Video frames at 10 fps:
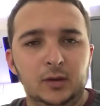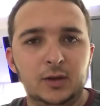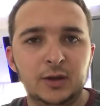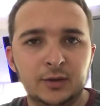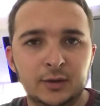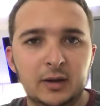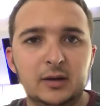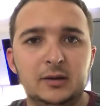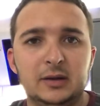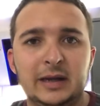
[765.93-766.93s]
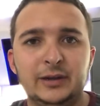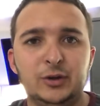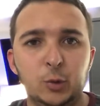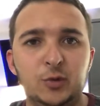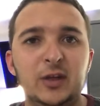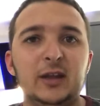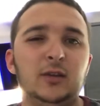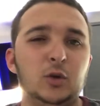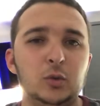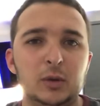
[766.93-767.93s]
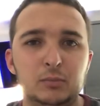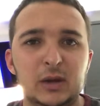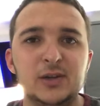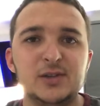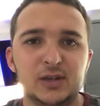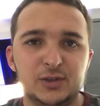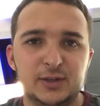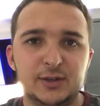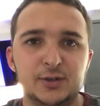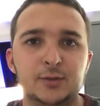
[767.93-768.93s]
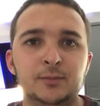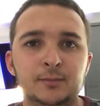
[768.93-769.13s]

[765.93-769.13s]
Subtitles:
and I do think they're going to impress next season.